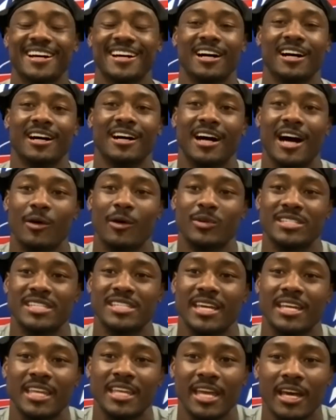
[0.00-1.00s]
Uh, I would
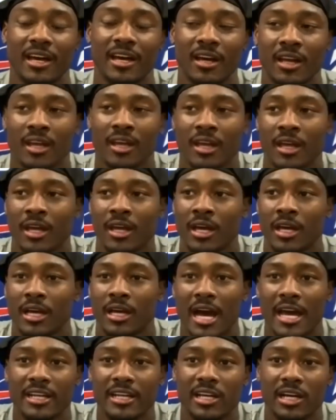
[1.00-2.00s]
say yeah,
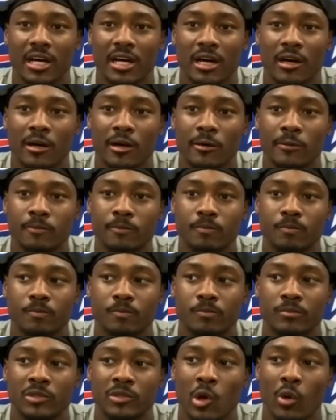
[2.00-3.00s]
kind of um
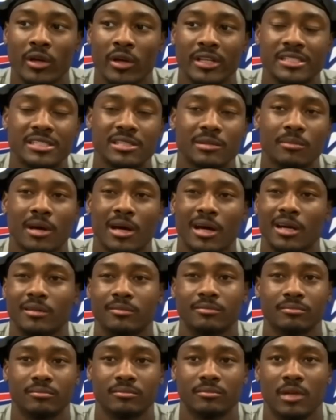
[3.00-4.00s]
going into my
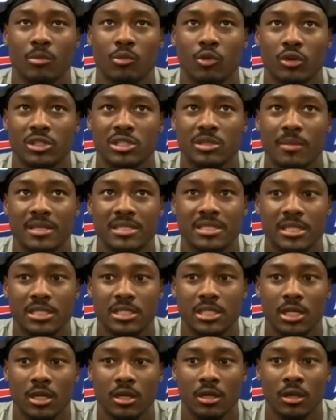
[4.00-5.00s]
I'm going into my
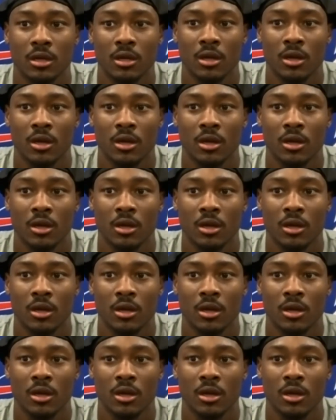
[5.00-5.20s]
sixth year.